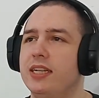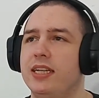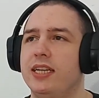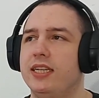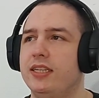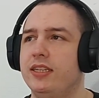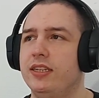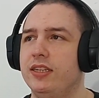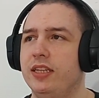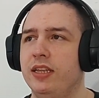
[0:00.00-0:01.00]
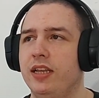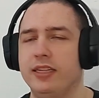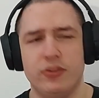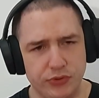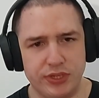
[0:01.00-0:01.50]
And uh, yeah, I guess
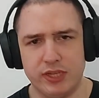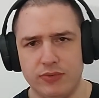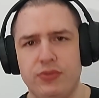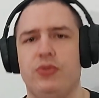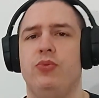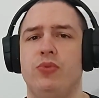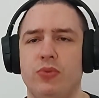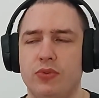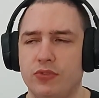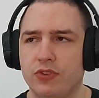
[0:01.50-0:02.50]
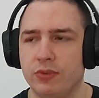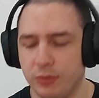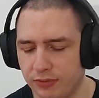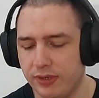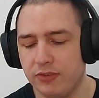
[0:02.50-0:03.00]
we checked out a few Transformers
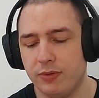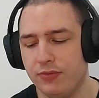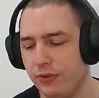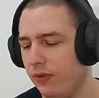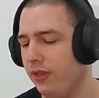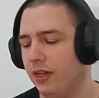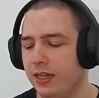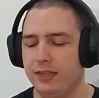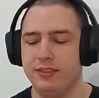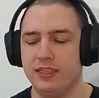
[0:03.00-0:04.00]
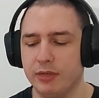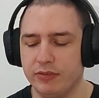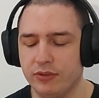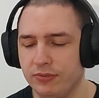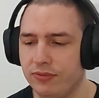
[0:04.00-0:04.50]
things before. I think I might have done
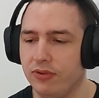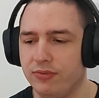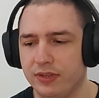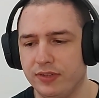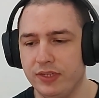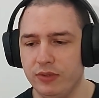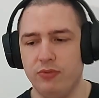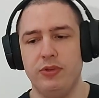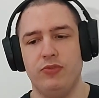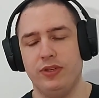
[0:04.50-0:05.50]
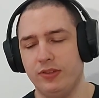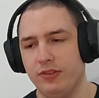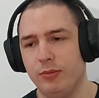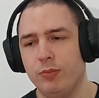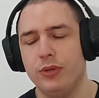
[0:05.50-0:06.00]
four or five videos between some
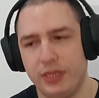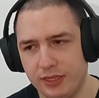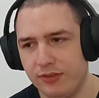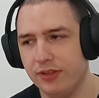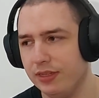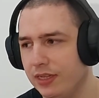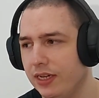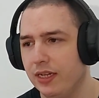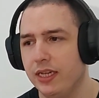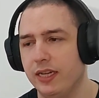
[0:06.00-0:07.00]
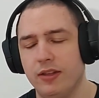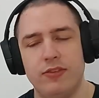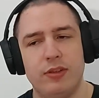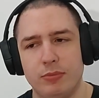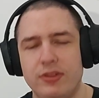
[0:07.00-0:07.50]
openings and
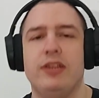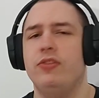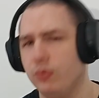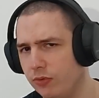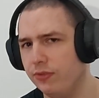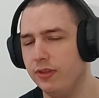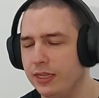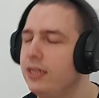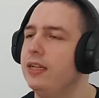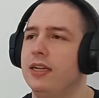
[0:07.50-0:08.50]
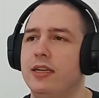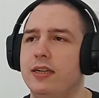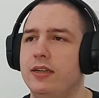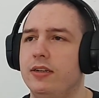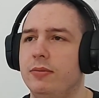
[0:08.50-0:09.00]
some side songs
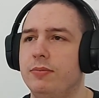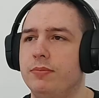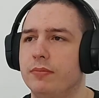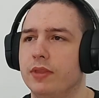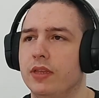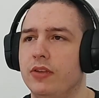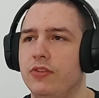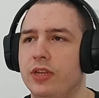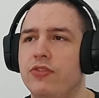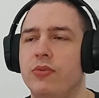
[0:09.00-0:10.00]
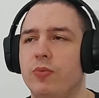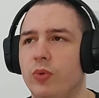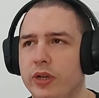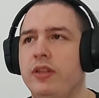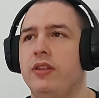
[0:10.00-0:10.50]
um generation
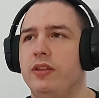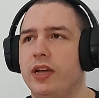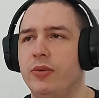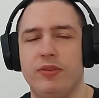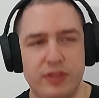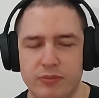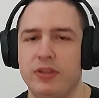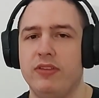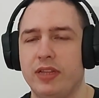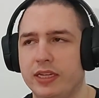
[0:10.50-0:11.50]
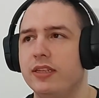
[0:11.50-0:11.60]
one i don't know if that means like